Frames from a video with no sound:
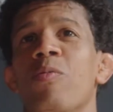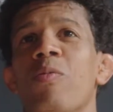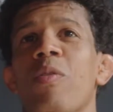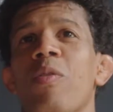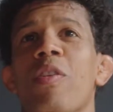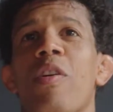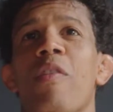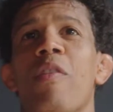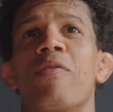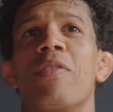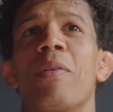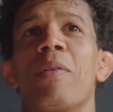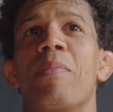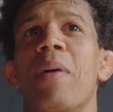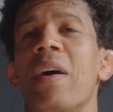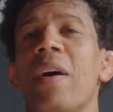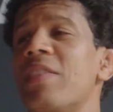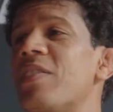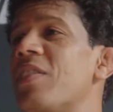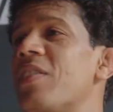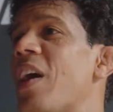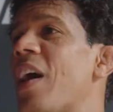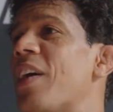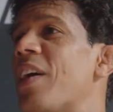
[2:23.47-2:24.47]
one of the
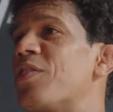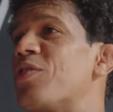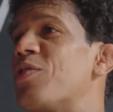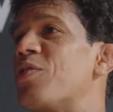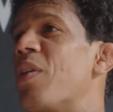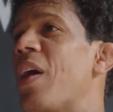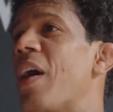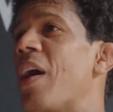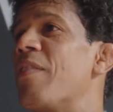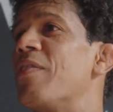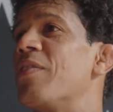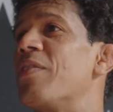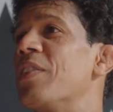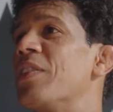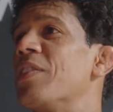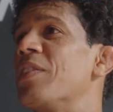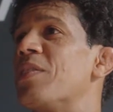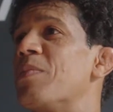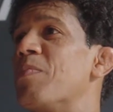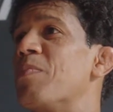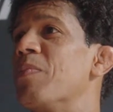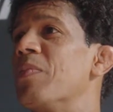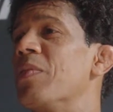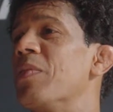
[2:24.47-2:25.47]
best guys to have this